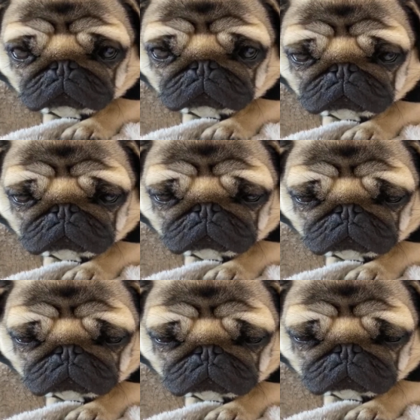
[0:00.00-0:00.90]
And we did
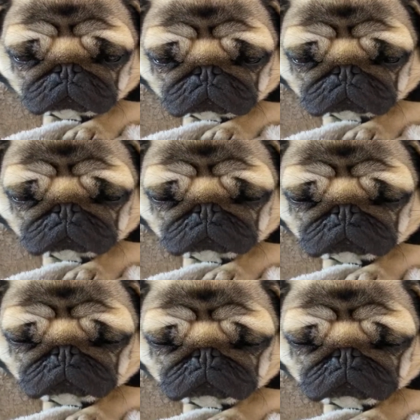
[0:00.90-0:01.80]
just post a
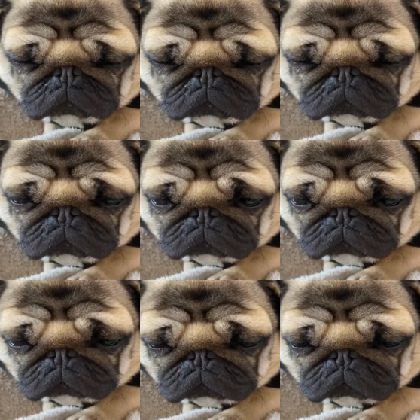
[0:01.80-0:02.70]
photo on our
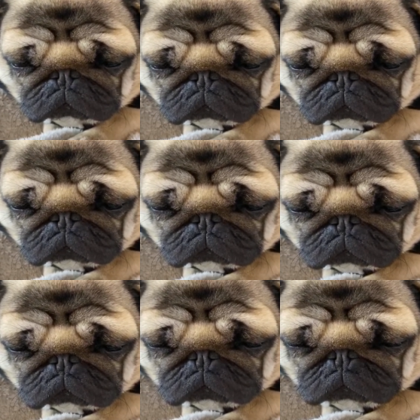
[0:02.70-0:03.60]
Instagram of Pangpang in
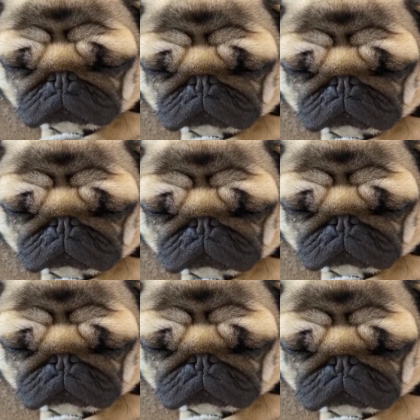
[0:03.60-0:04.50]
this hoodie,
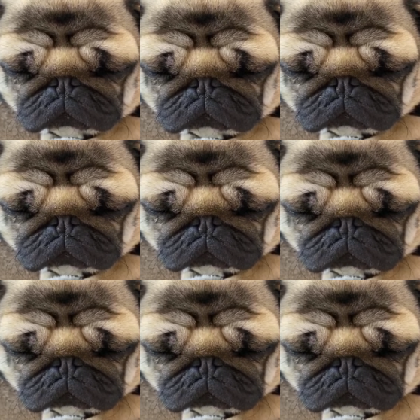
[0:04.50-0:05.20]
which was taken